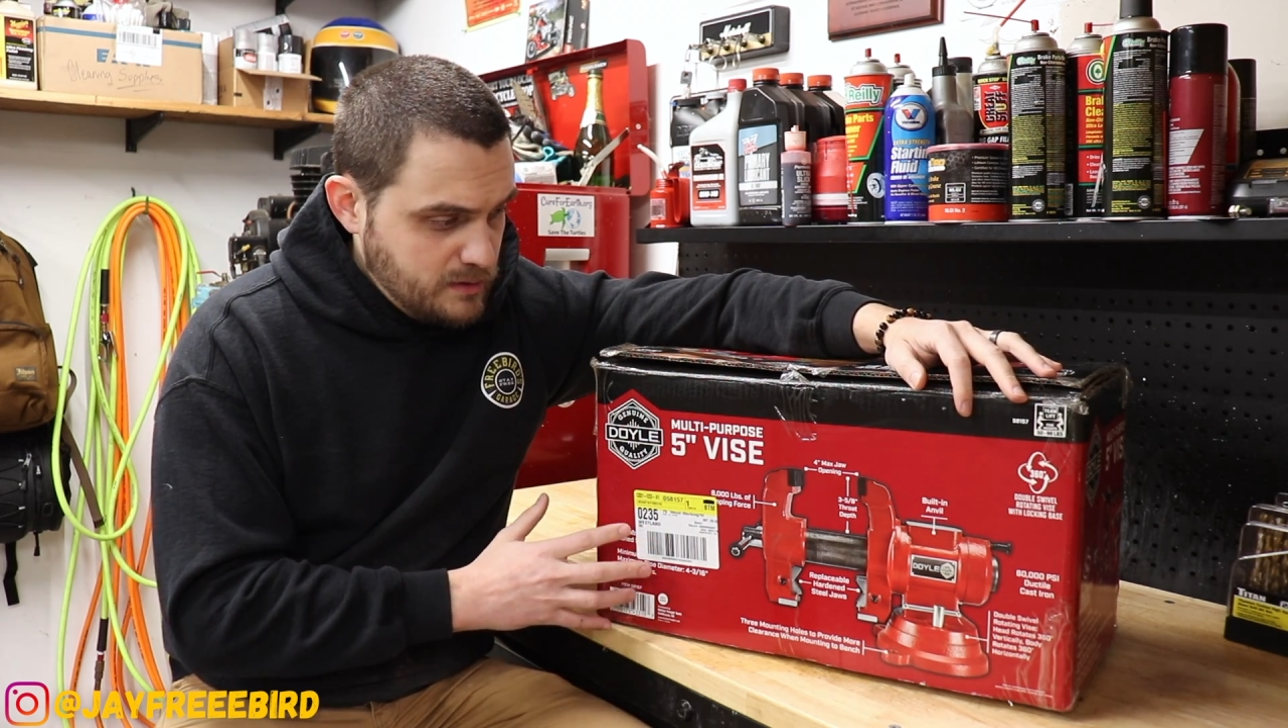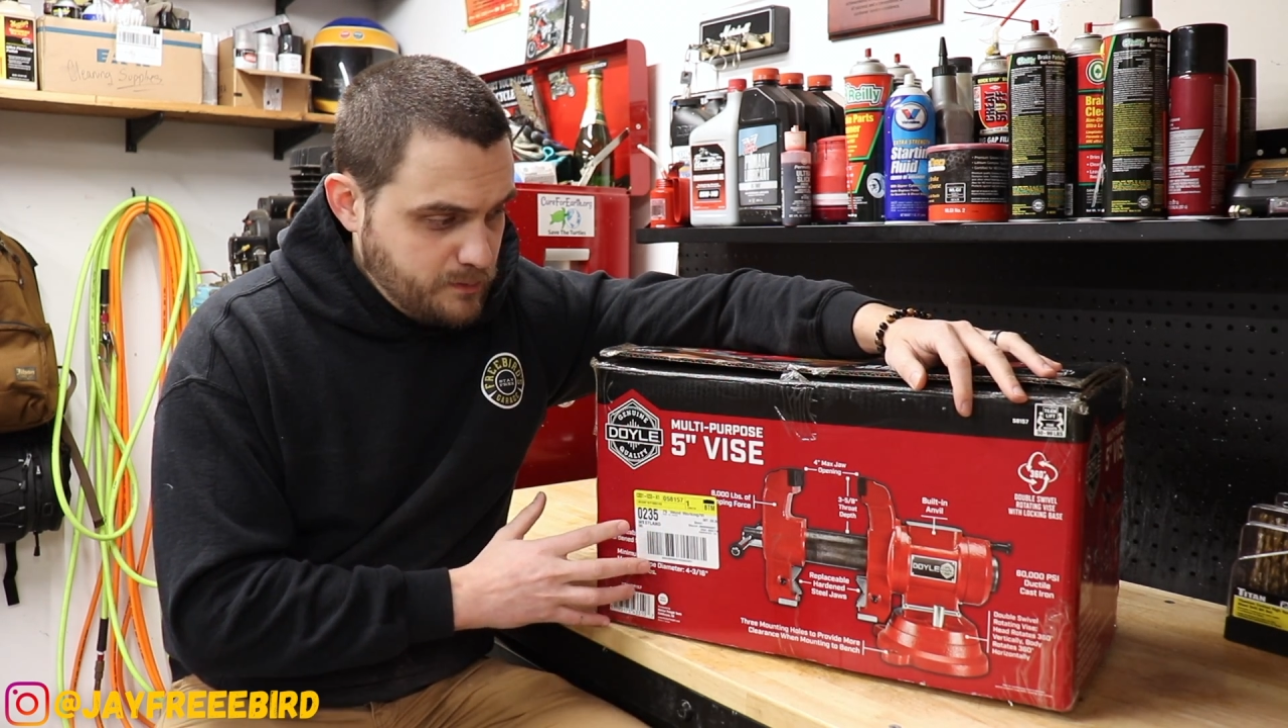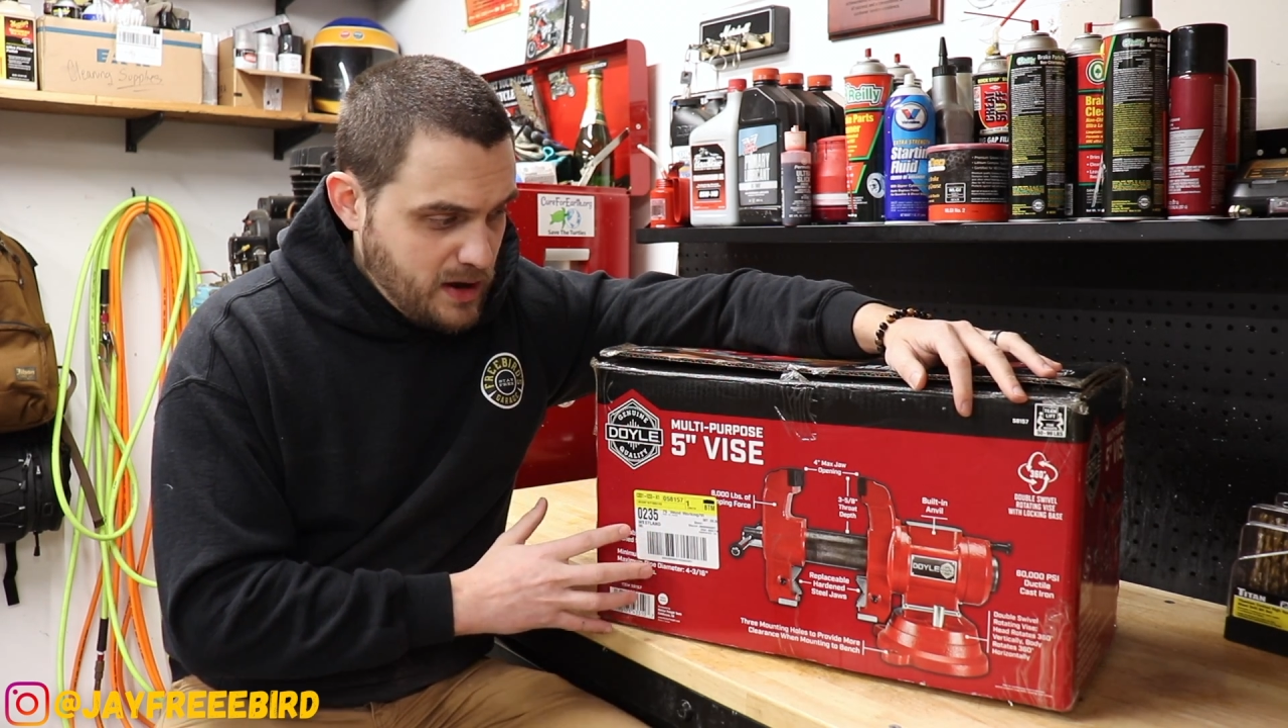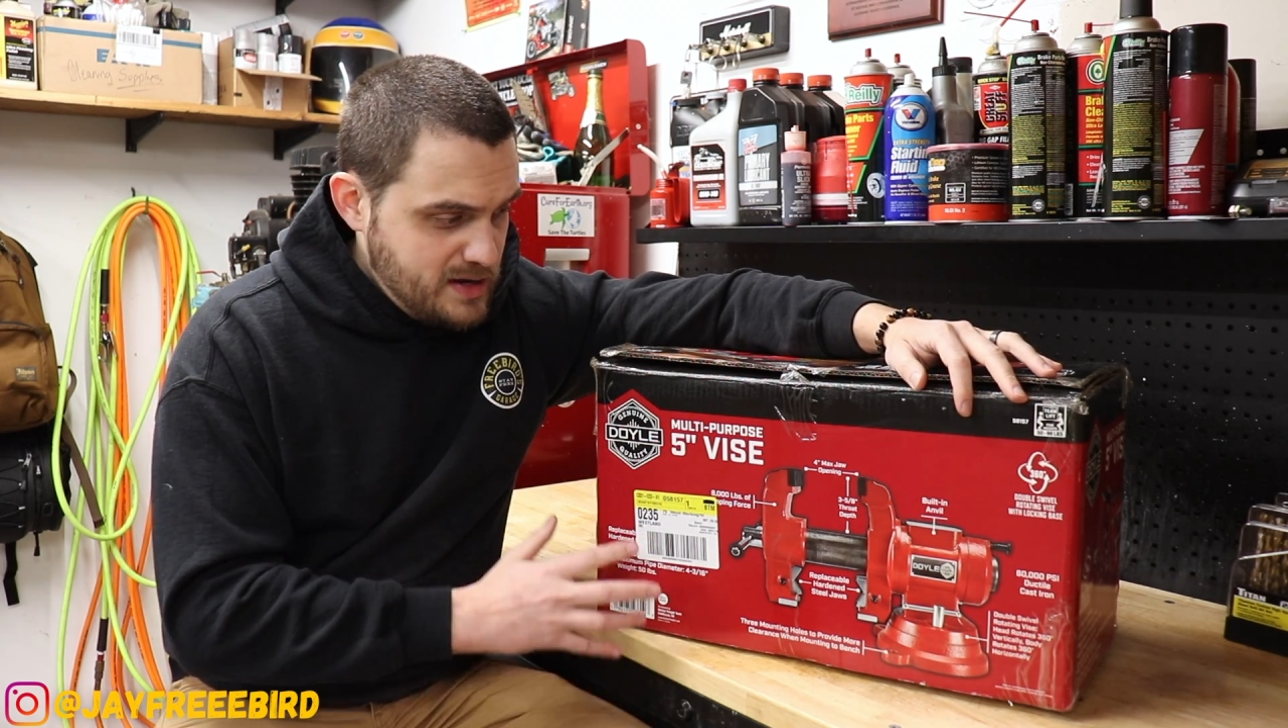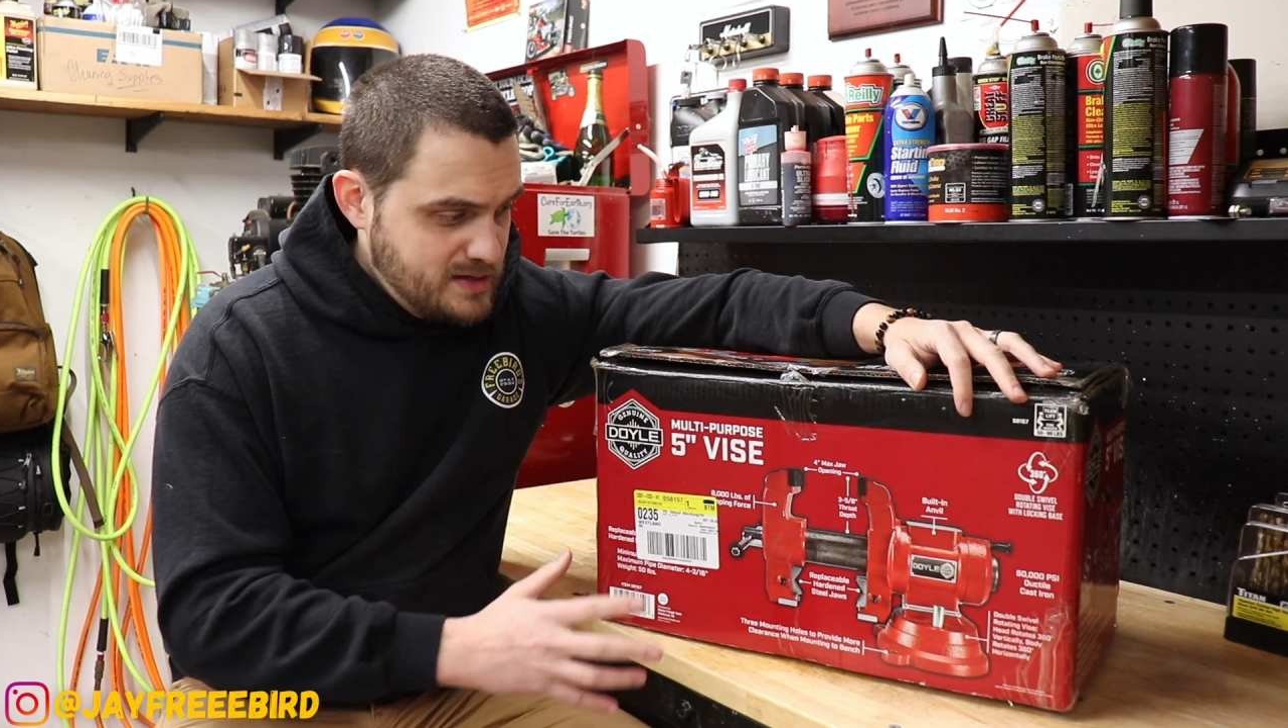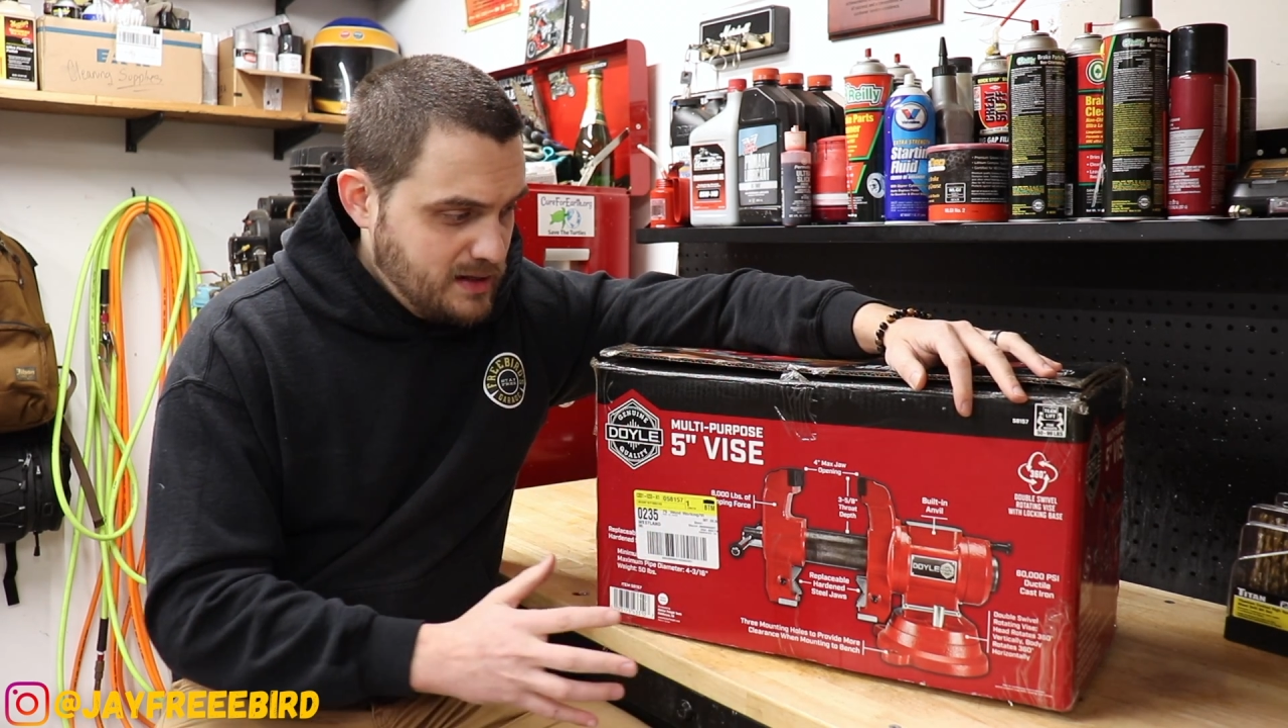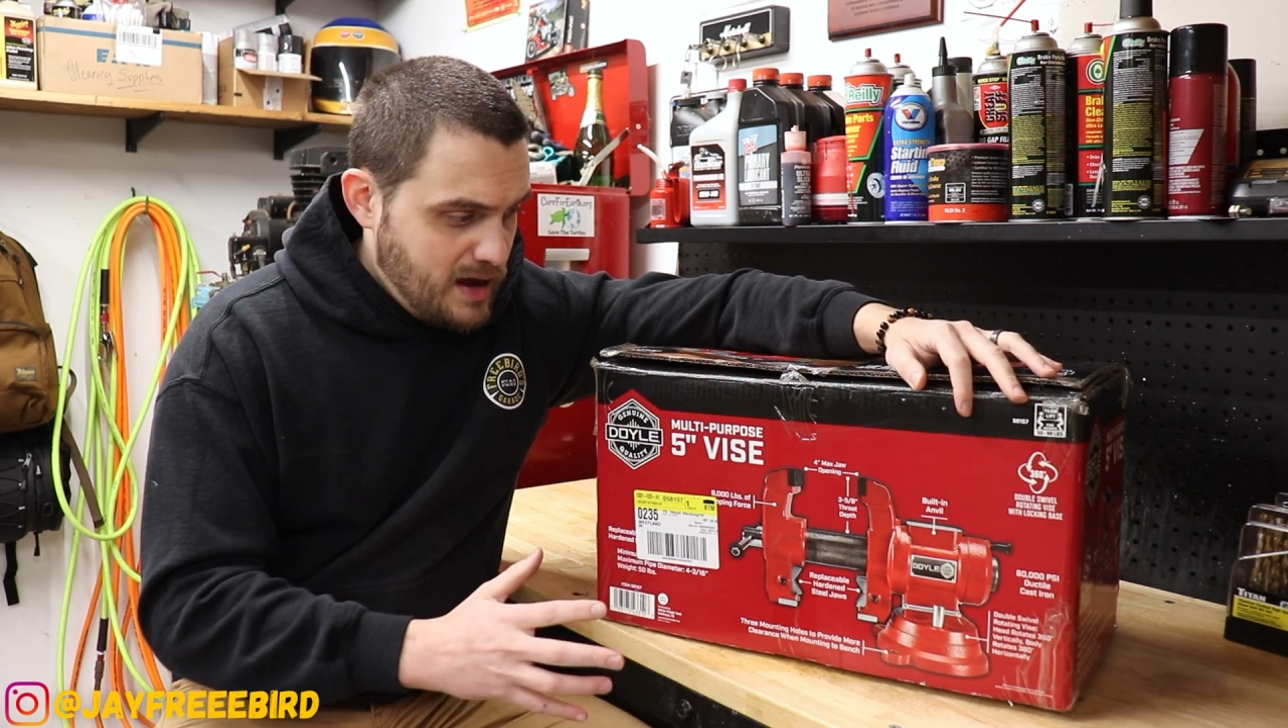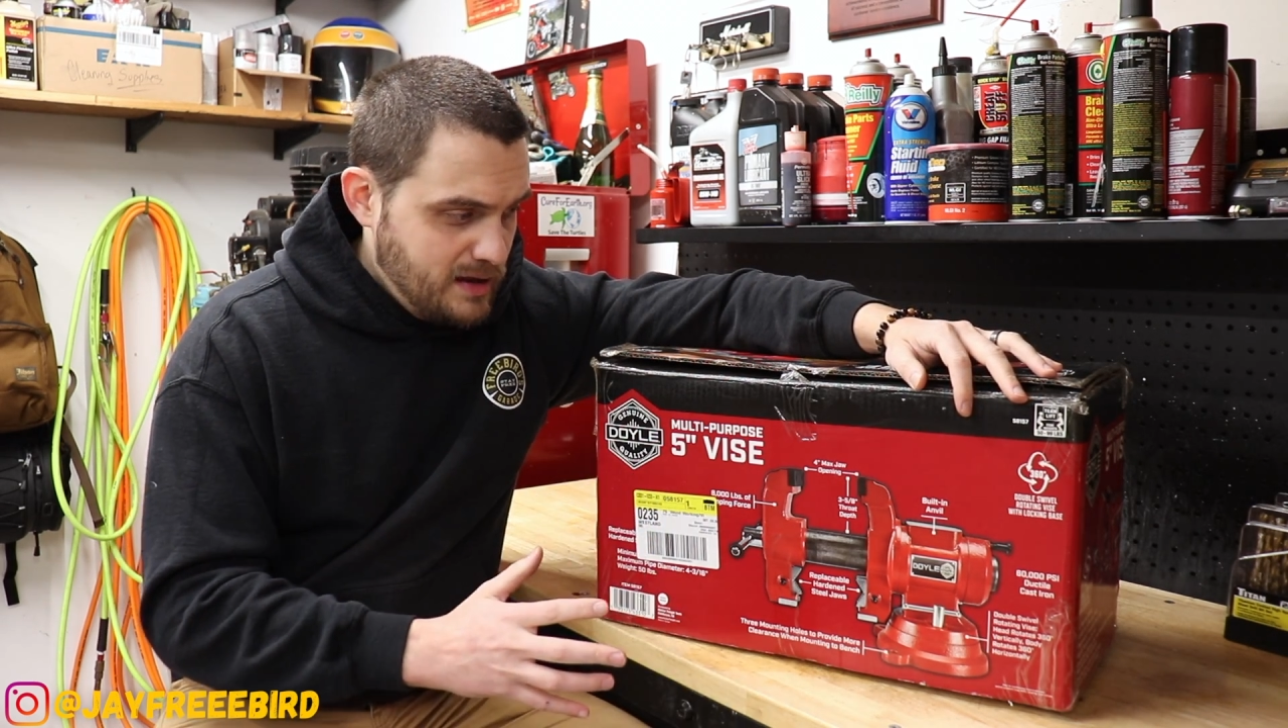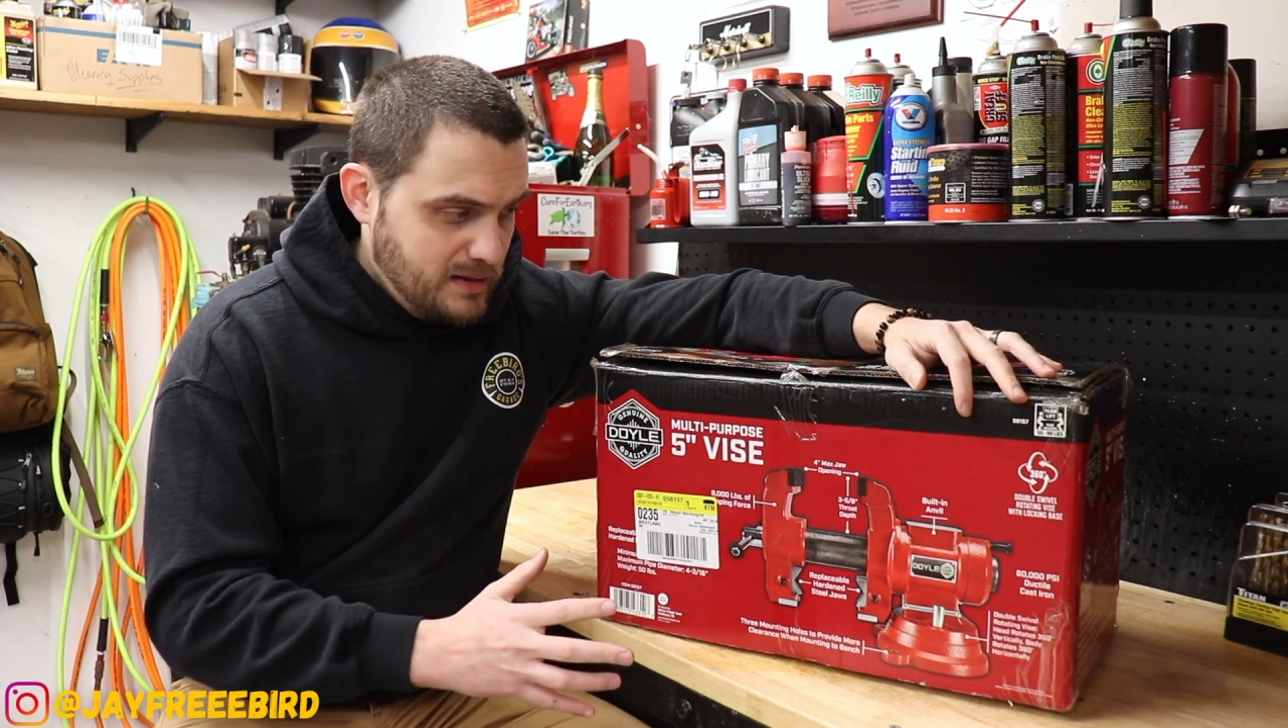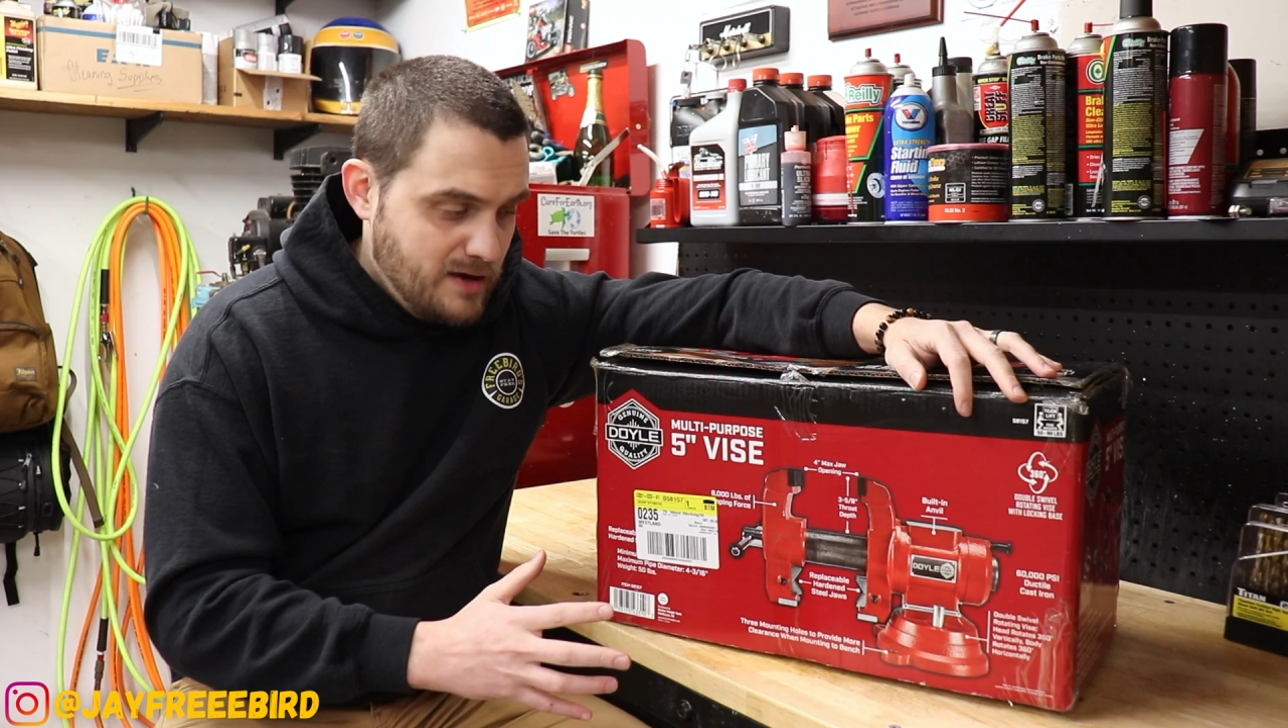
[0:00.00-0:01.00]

the baseline